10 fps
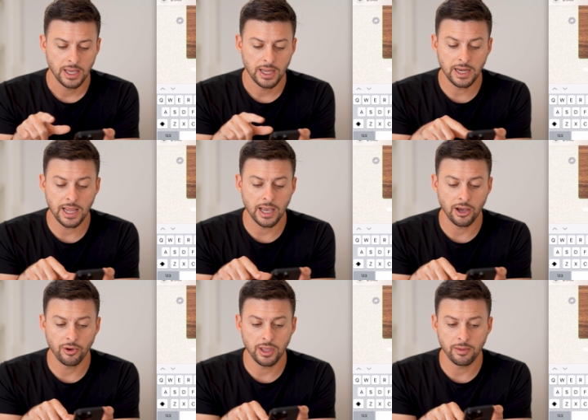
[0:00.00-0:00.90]
And
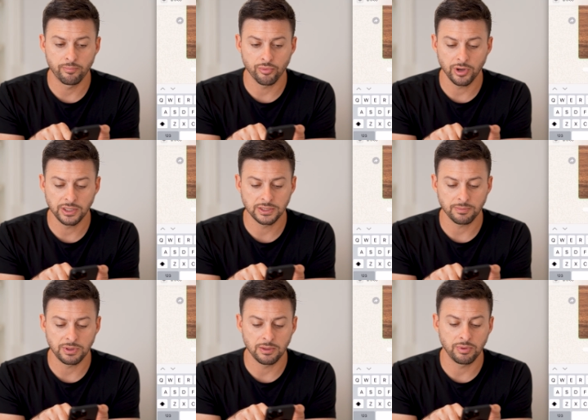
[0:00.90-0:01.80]
now it brings
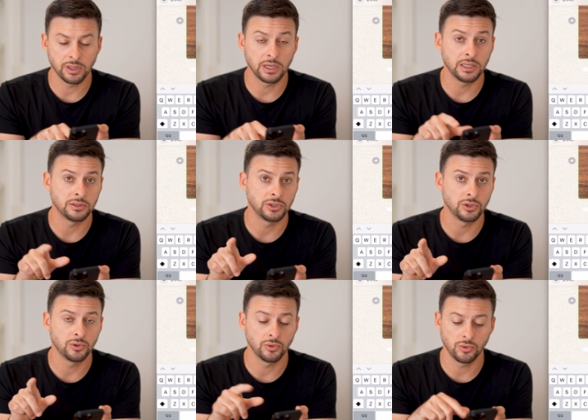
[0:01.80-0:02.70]
up the ability
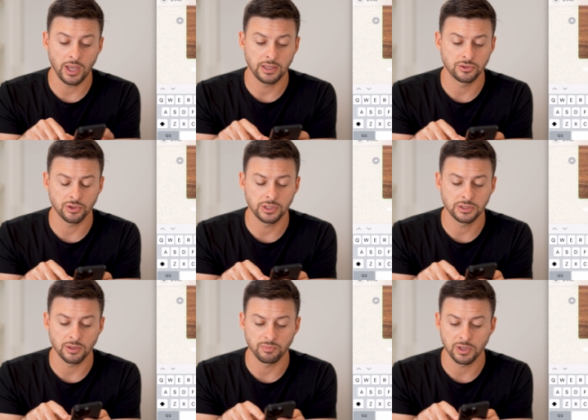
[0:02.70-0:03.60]
to enter in
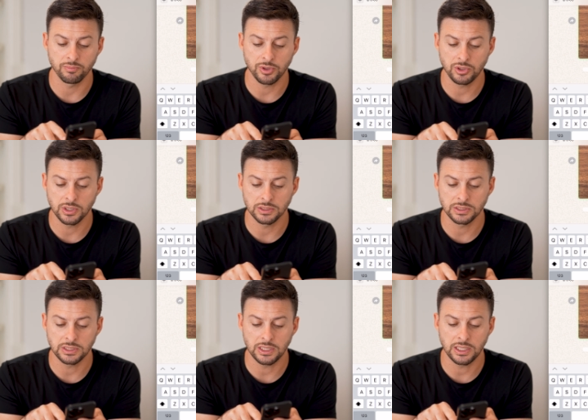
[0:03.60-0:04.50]
something, but you can
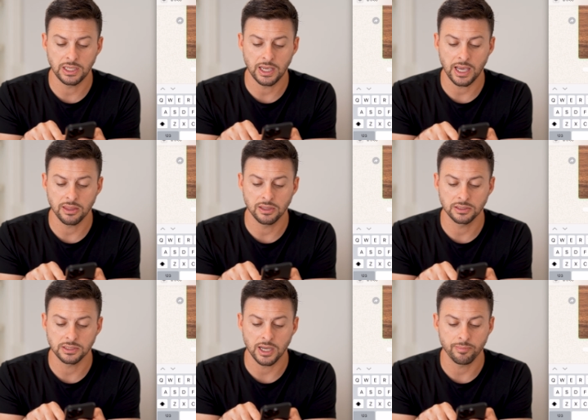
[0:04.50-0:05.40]
see at the
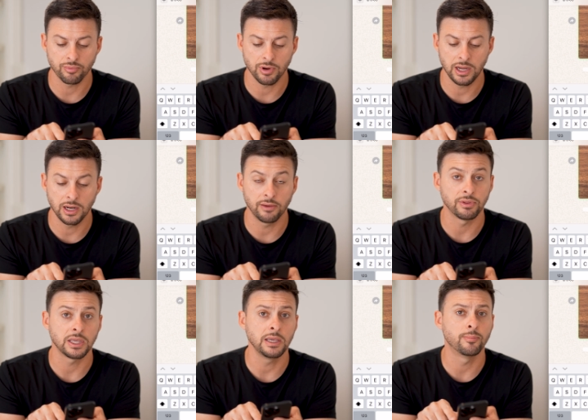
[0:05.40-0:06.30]
top right of
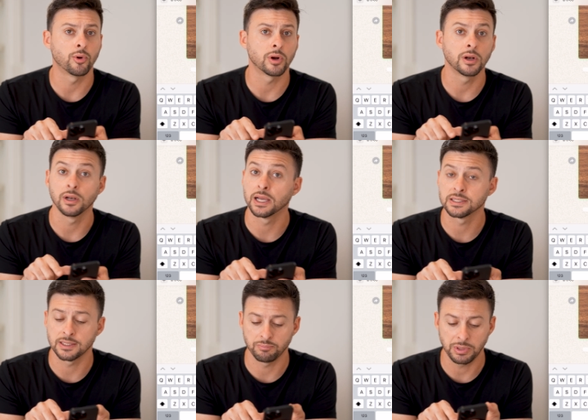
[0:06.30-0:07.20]
the keyboard
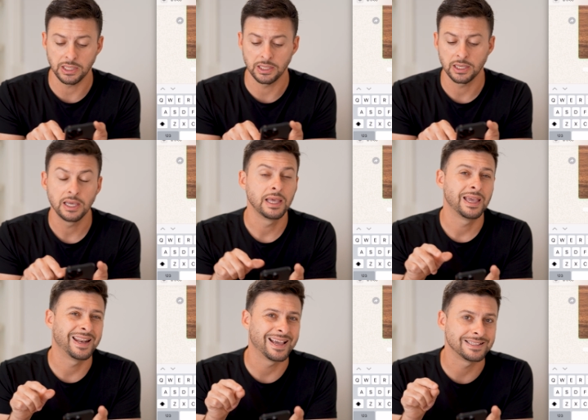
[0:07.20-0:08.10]
next to P,
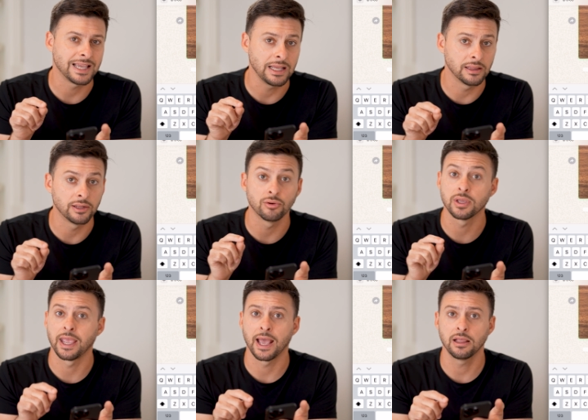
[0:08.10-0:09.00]
it has a little
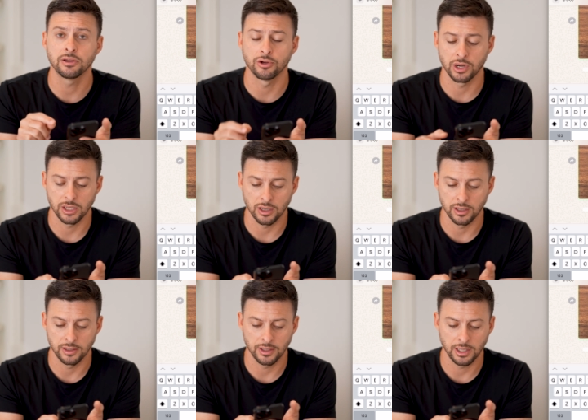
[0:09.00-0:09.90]
calendar
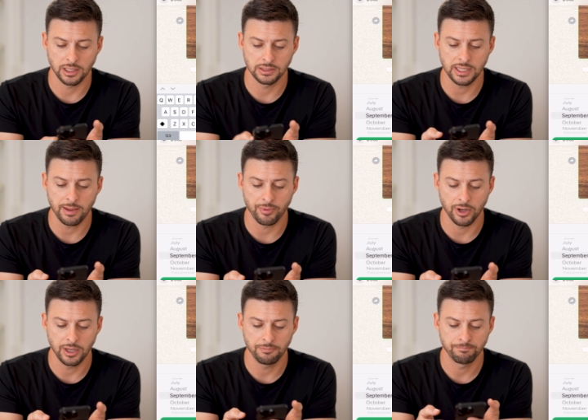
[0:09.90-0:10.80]
icon. I can tap
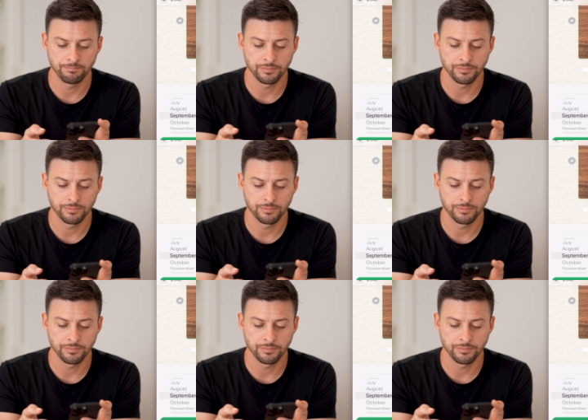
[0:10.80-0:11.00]
on it